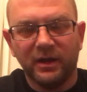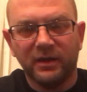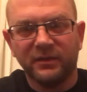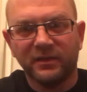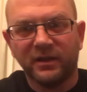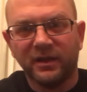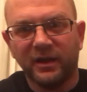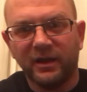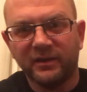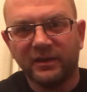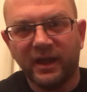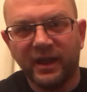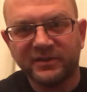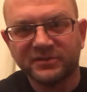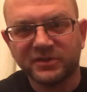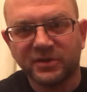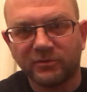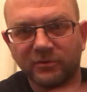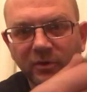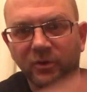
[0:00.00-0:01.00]
contacts
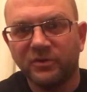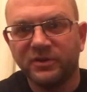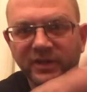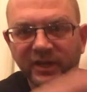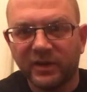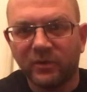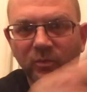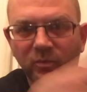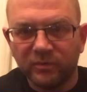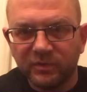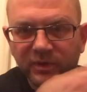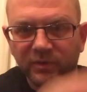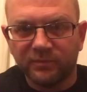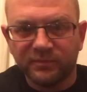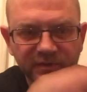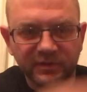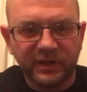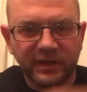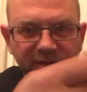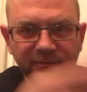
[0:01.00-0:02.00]
corrode, and you got to, you know,
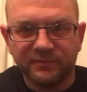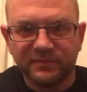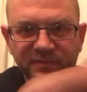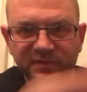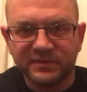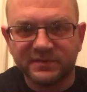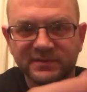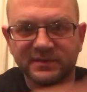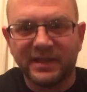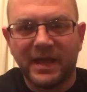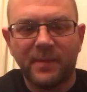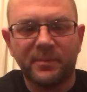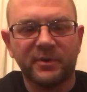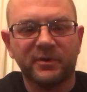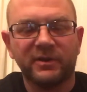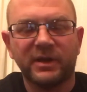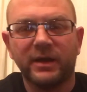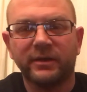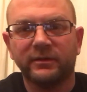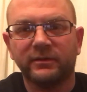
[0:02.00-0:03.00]
kind of slap it
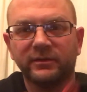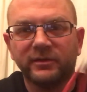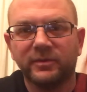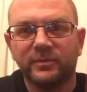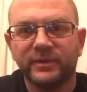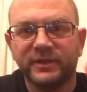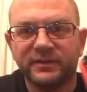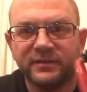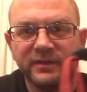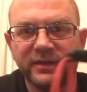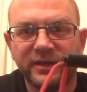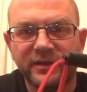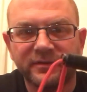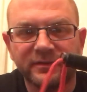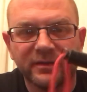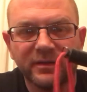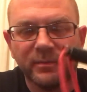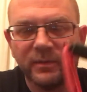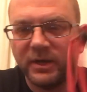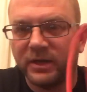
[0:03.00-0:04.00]
around a little bit to get it to
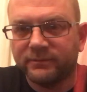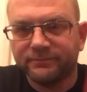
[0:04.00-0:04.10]
come on.